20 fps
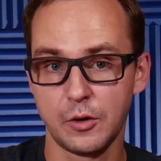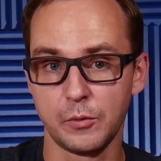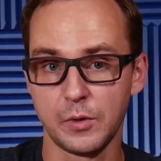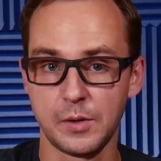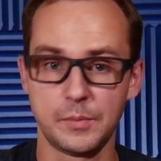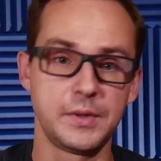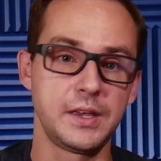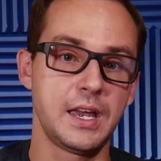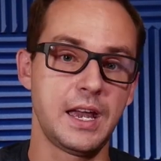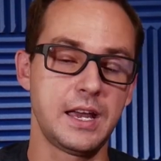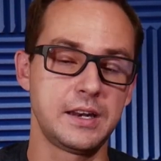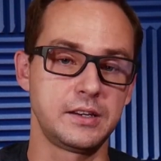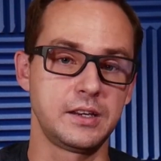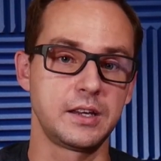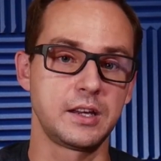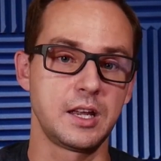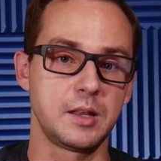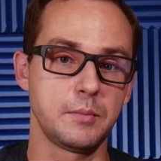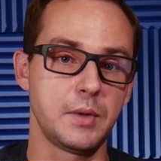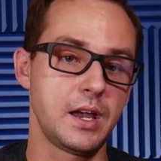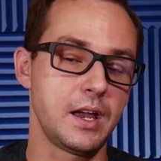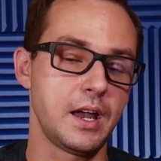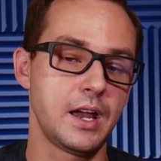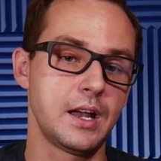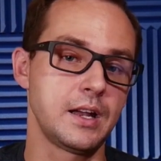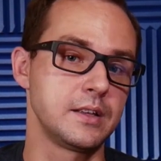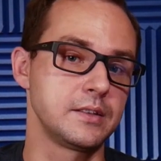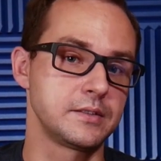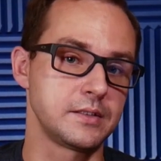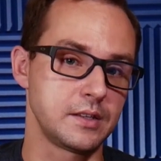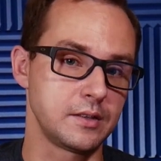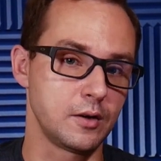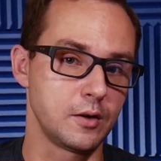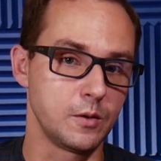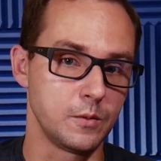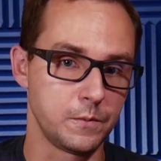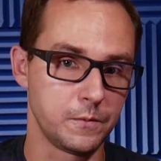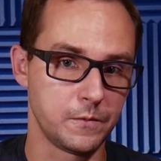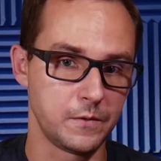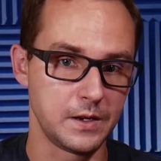will be ending in my hands, and
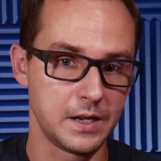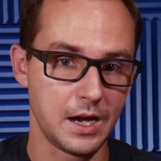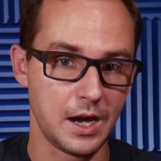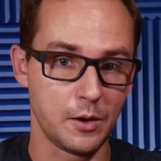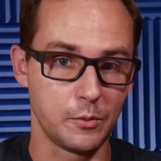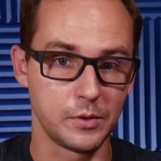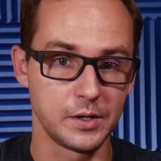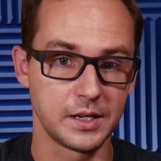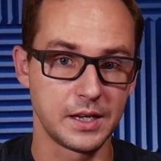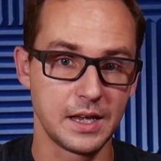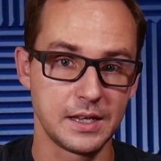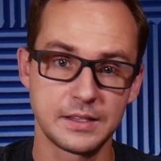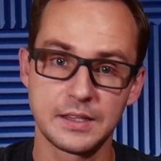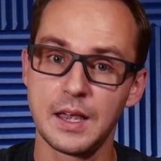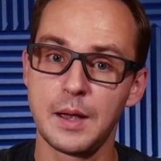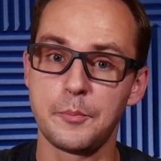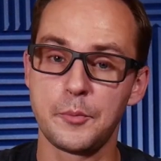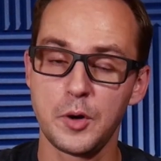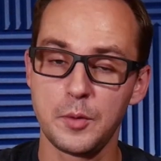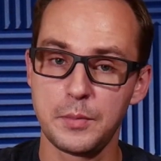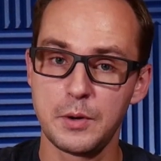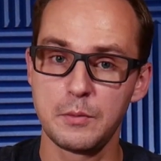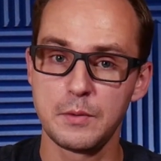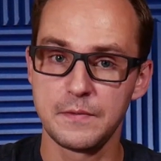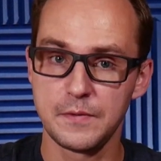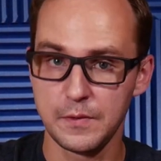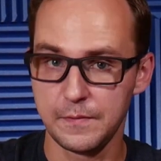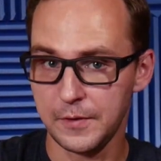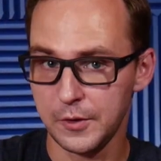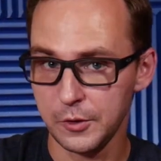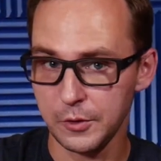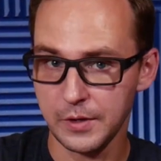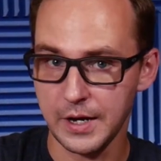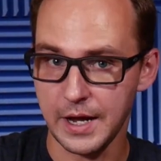hopefully I will get a proper review for you